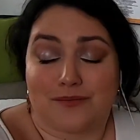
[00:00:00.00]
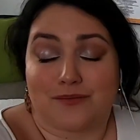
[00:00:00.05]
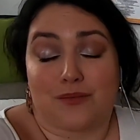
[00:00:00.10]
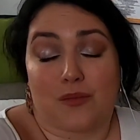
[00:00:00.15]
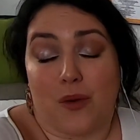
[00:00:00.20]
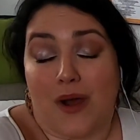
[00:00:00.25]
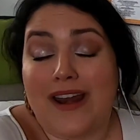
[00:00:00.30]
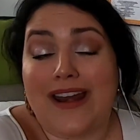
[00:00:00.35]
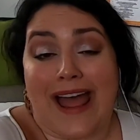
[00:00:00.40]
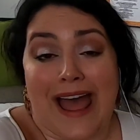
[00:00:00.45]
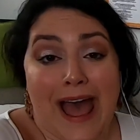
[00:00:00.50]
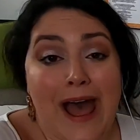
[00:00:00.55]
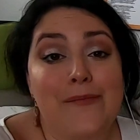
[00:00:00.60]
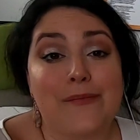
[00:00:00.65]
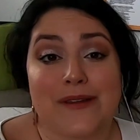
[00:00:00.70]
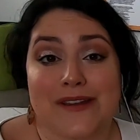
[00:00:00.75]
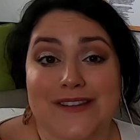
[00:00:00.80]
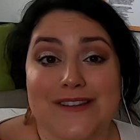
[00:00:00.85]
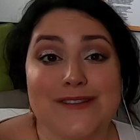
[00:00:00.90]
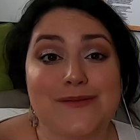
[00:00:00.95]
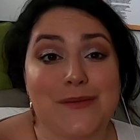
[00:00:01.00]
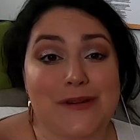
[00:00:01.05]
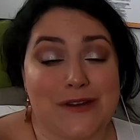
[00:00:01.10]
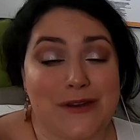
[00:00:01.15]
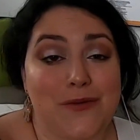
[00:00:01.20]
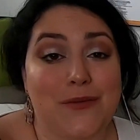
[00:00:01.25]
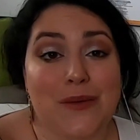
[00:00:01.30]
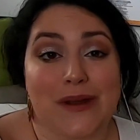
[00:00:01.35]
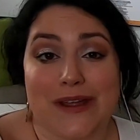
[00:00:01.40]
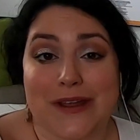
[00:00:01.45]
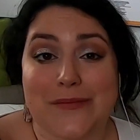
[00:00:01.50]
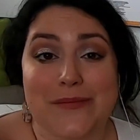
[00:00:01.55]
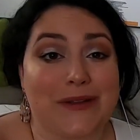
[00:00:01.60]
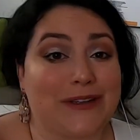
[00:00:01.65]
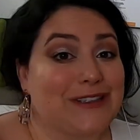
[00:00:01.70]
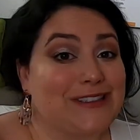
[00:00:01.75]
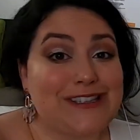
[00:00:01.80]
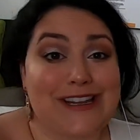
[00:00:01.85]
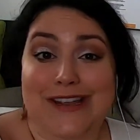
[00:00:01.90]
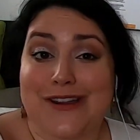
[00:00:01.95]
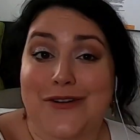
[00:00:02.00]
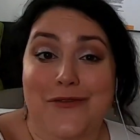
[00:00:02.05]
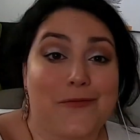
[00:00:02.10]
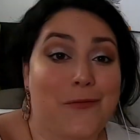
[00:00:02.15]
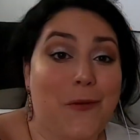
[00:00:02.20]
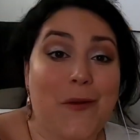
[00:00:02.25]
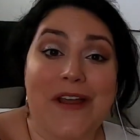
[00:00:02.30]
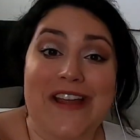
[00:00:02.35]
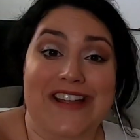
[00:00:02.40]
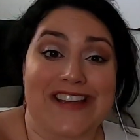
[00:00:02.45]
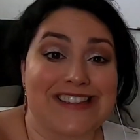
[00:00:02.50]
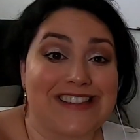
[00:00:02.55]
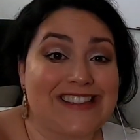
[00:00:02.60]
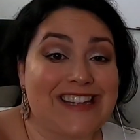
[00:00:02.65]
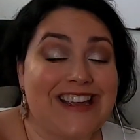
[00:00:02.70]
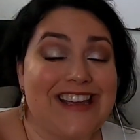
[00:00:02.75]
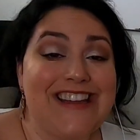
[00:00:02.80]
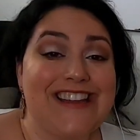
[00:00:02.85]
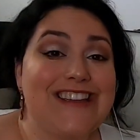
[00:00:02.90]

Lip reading: what happens when you rehabilitate your voice.